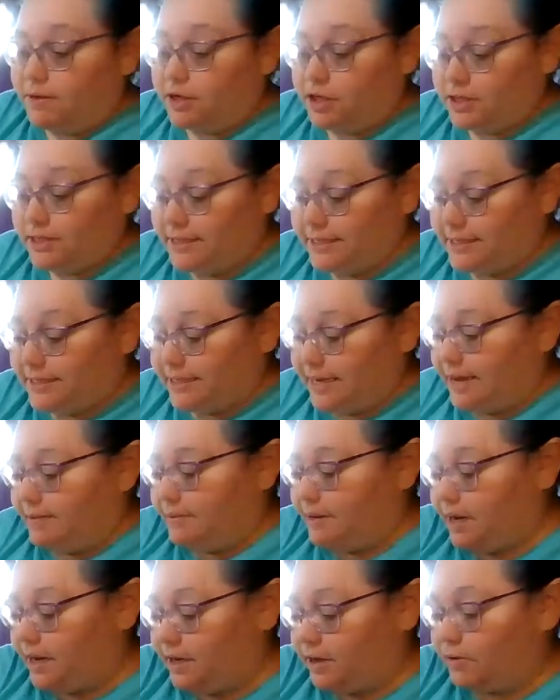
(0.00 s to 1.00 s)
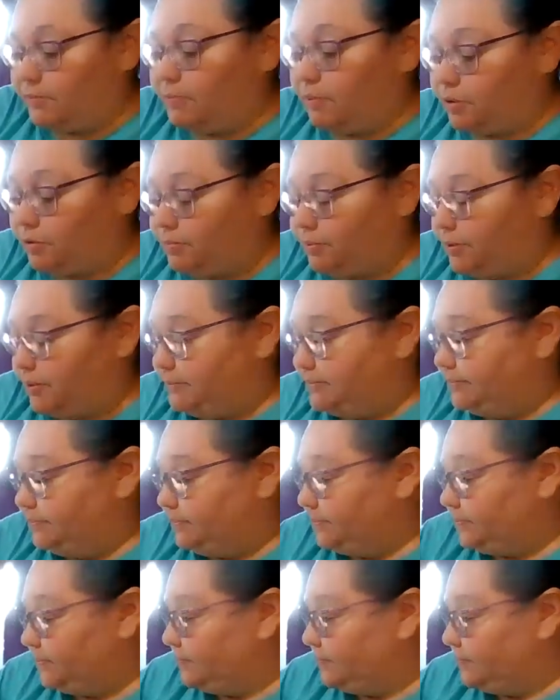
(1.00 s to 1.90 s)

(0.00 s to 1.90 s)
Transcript: which is the same color, purple.